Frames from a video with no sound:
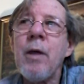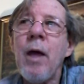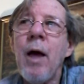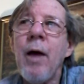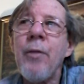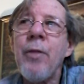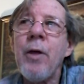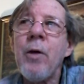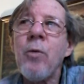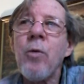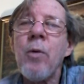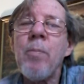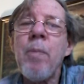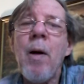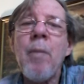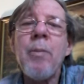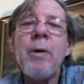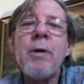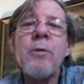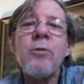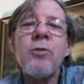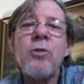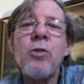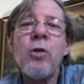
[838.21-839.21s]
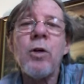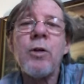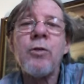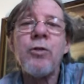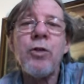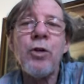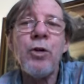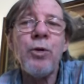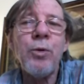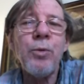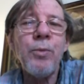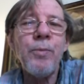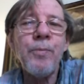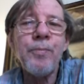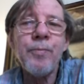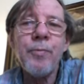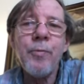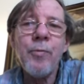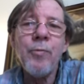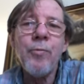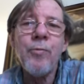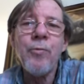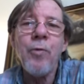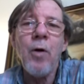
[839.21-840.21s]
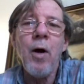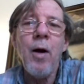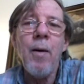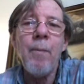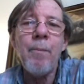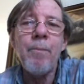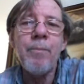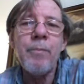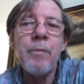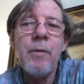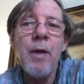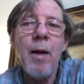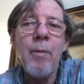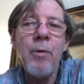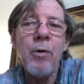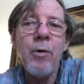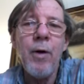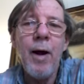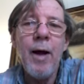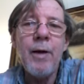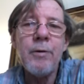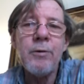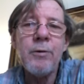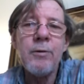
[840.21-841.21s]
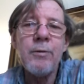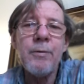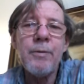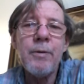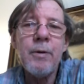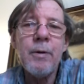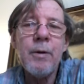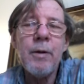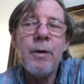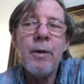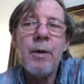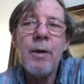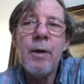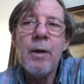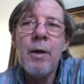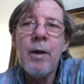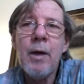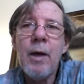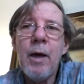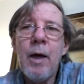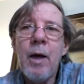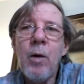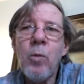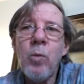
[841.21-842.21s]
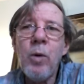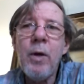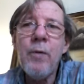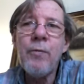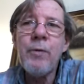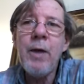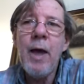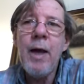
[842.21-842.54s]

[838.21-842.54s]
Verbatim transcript: I think Republicans took two from Democrats, and we've